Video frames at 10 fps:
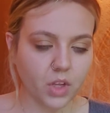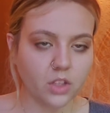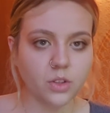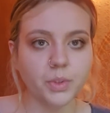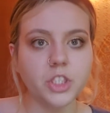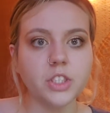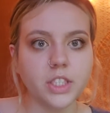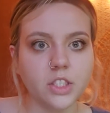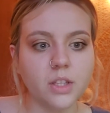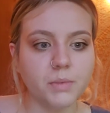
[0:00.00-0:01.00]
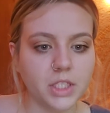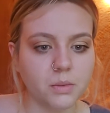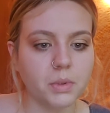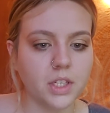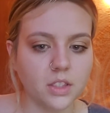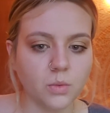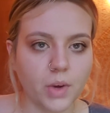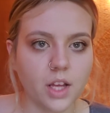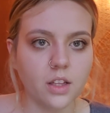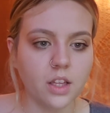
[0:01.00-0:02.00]
So we just teach them discipline as
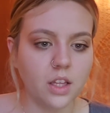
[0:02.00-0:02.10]
well.